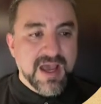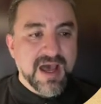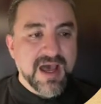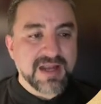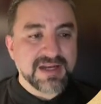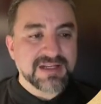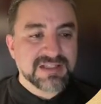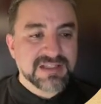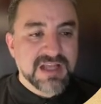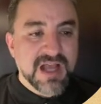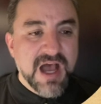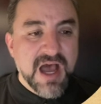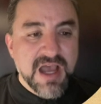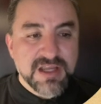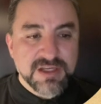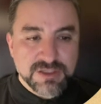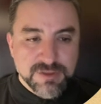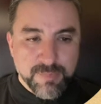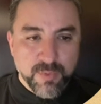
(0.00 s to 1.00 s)
At its
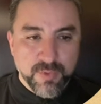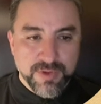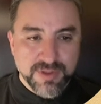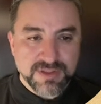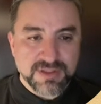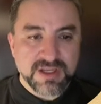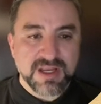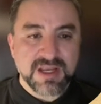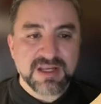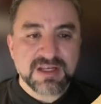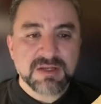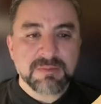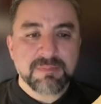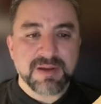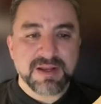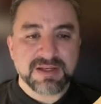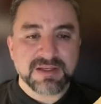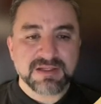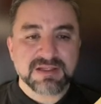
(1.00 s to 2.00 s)
highest point, the
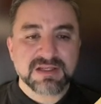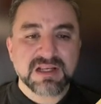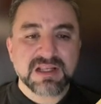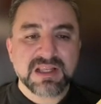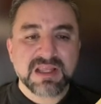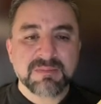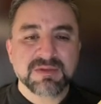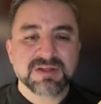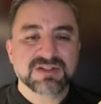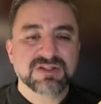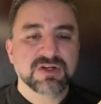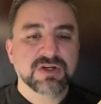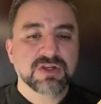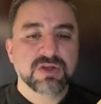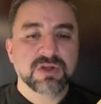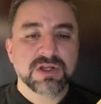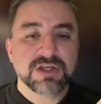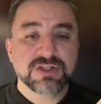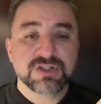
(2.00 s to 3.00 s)
Independent claimed a
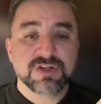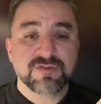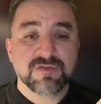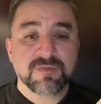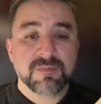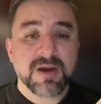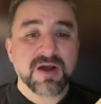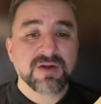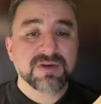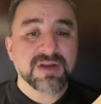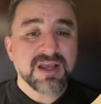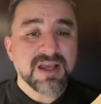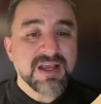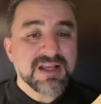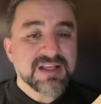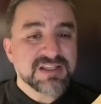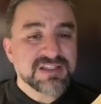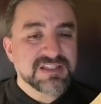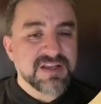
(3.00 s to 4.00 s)
circulation of about
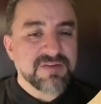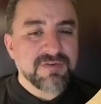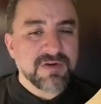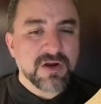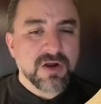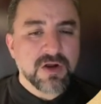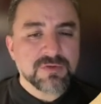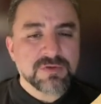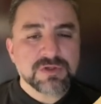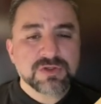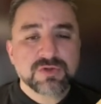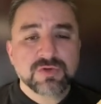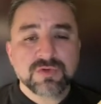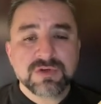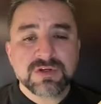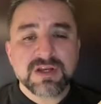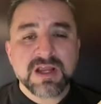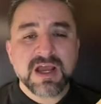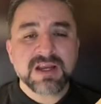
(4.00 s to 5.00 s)

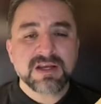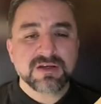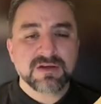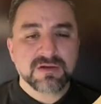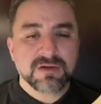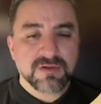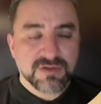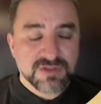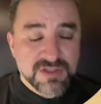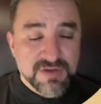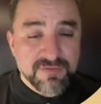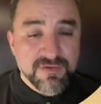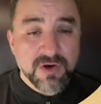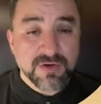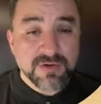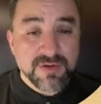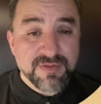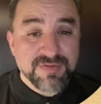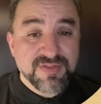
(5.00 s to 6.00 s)

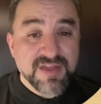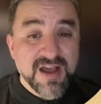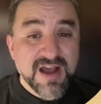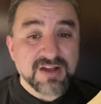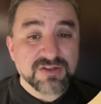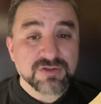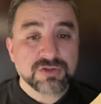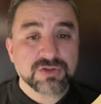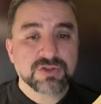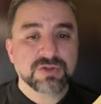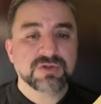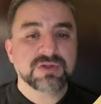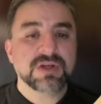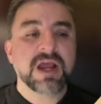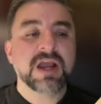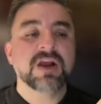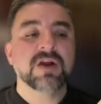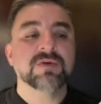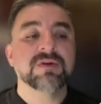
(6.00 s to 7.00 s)
700,000 to
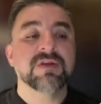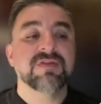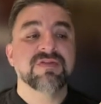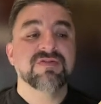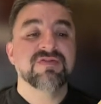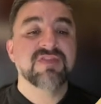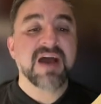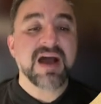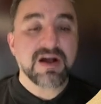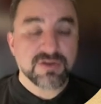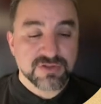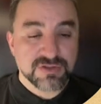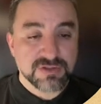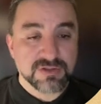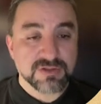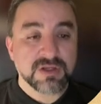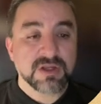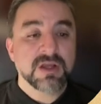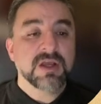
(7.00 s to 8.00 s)

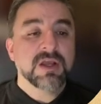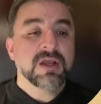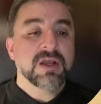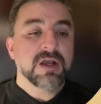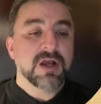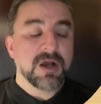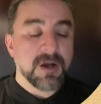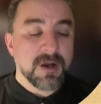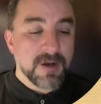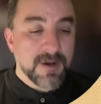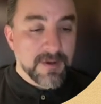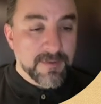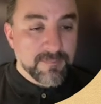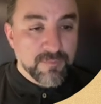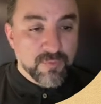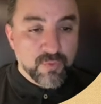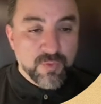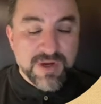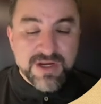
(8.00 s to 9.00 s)
900,000
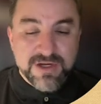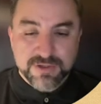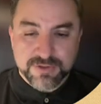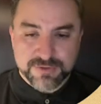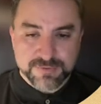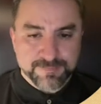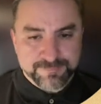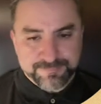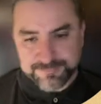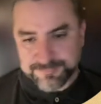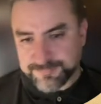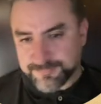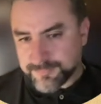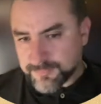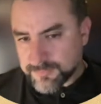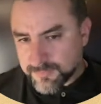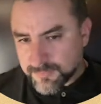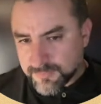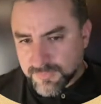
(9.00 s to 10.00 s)
readers.
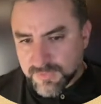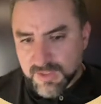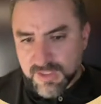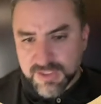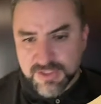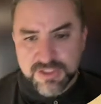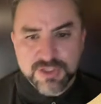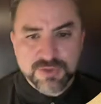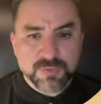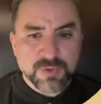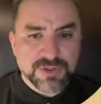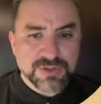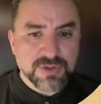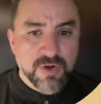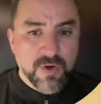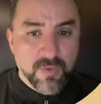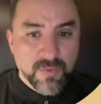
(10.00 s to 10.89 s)
This was